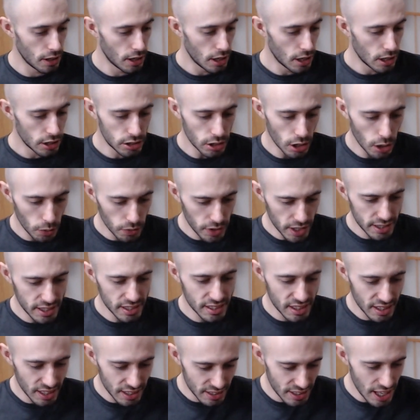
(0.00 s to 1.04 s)
So this is
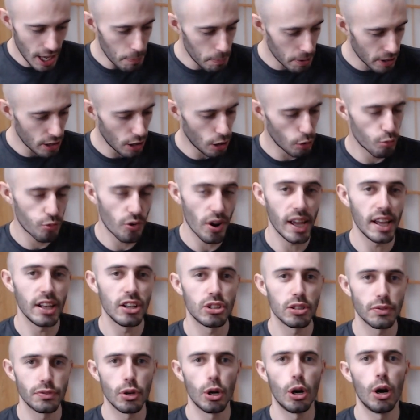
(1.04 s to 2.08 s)
the typical range
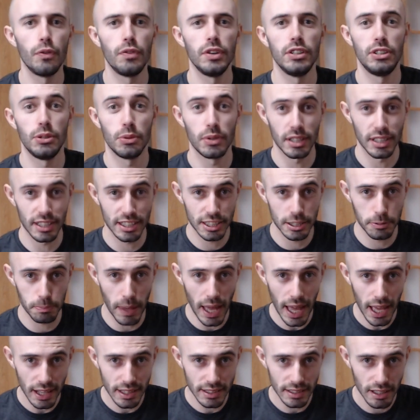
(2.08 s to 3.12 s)
of coffees you can
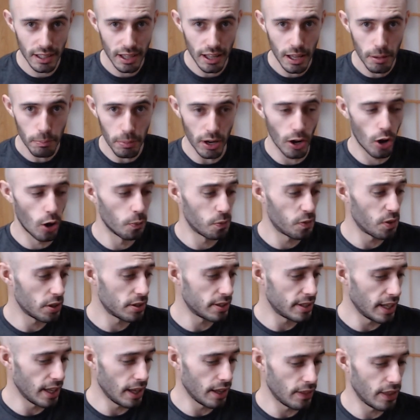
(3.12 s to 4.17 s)
expect, but
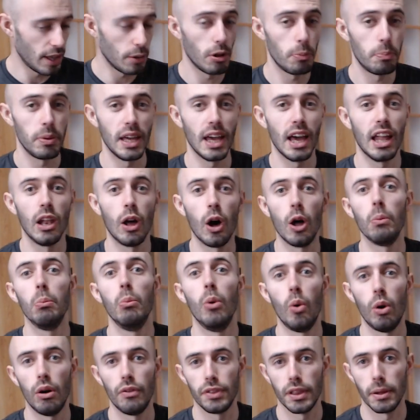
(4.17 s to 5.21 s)
obviously there will be a lot
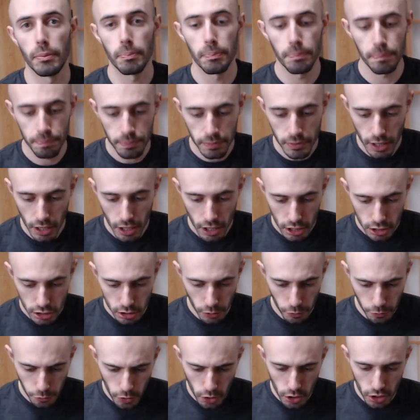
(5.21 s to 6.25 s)
more of them. So
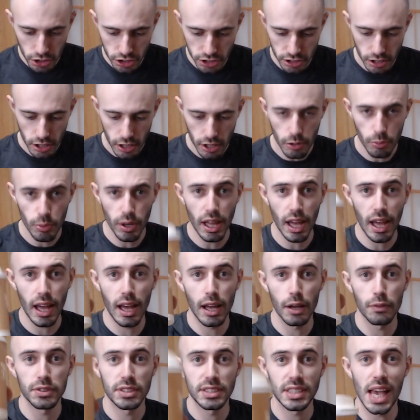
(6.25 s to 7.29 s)
first, we
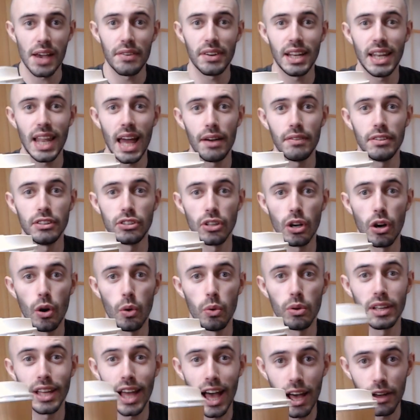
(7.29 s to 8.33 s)
have 7-Eleven's own
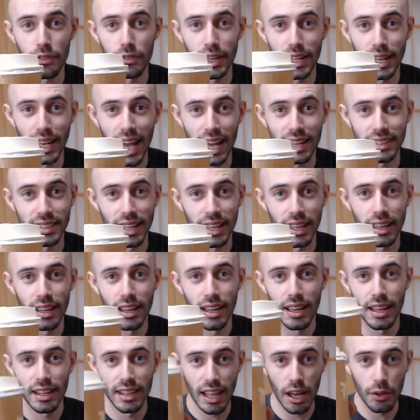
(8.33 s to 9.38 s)
cafe latte.
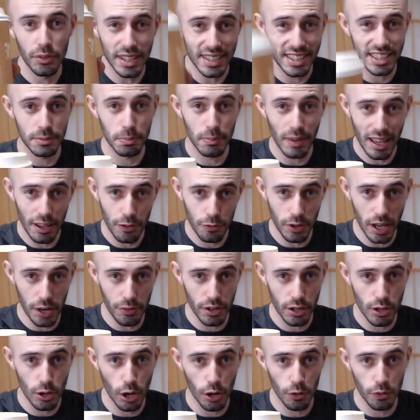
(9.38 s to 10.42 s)
Now this is my favourite
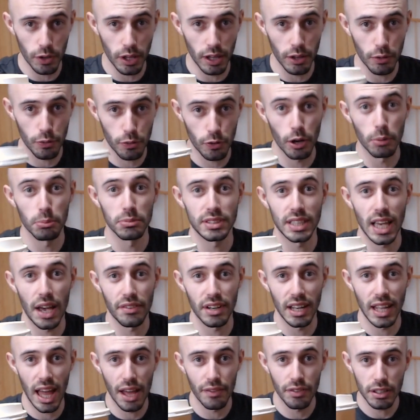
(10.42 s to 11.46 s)
coffee from
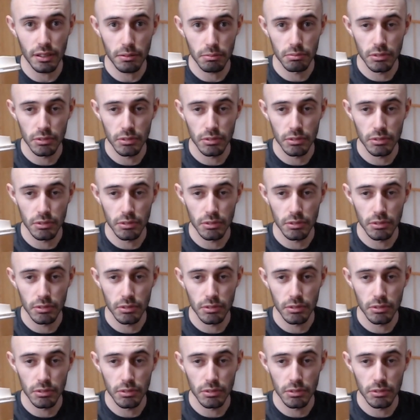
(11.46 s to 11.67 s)
7-Eleven.